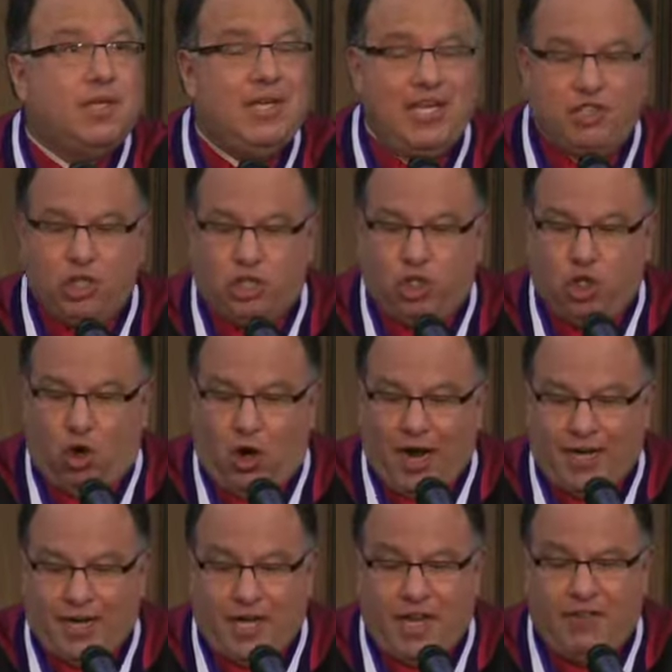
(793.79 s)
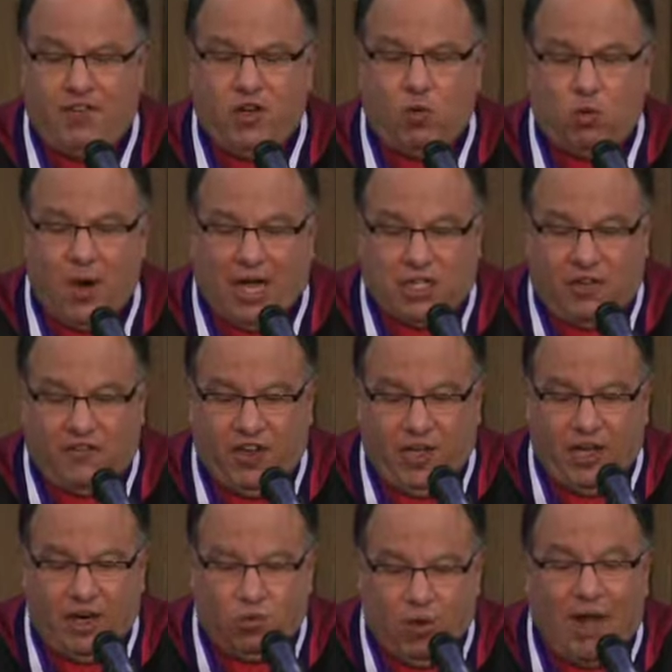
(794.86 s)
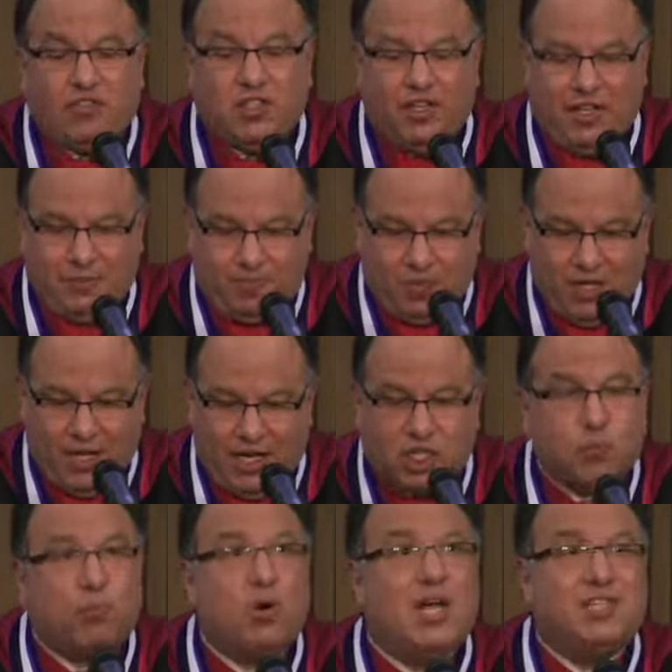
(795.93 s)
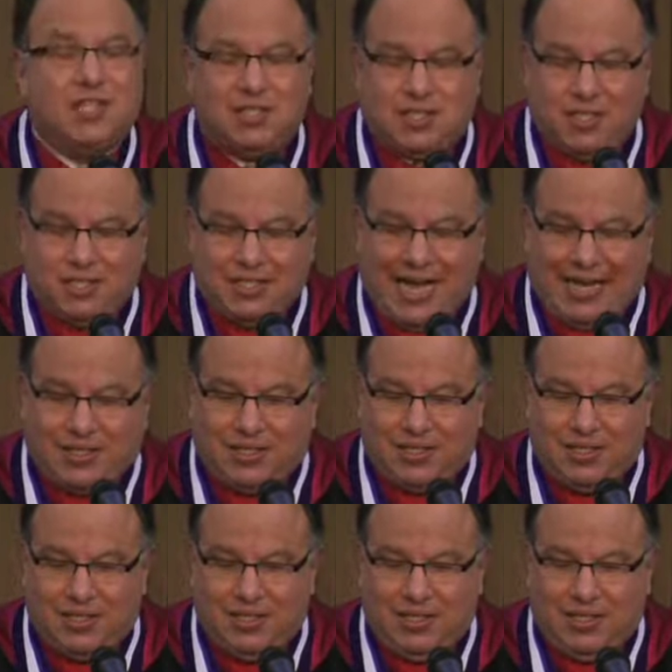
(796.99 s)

is enjoying and even uh, reveling in its present success